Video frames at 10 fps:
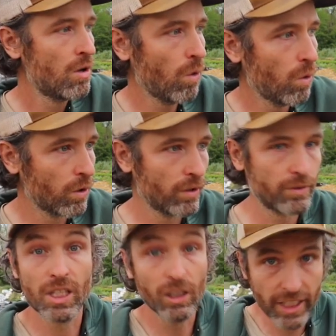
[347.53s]
or
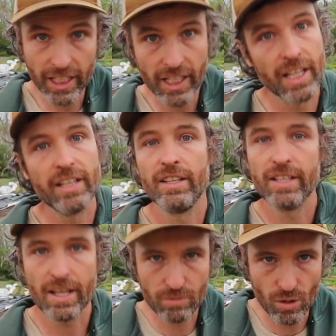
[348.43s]
tilling it in
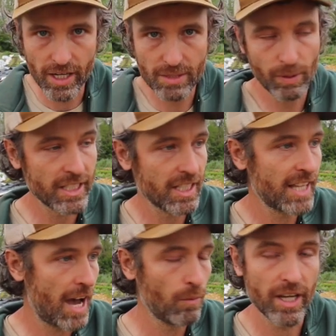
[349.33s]
and then transplanting
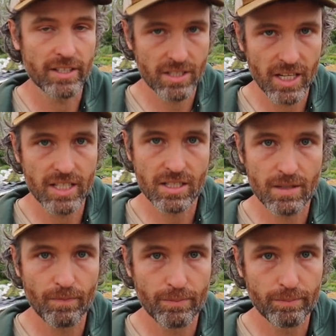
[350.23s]
that way. It's,
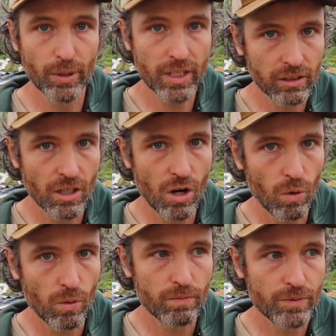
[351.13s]
it's pretty
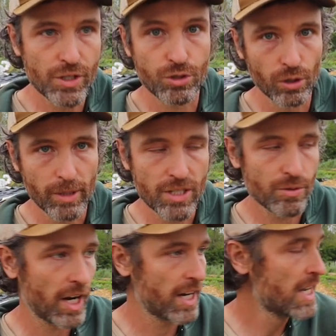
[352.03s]
low disturbance, right?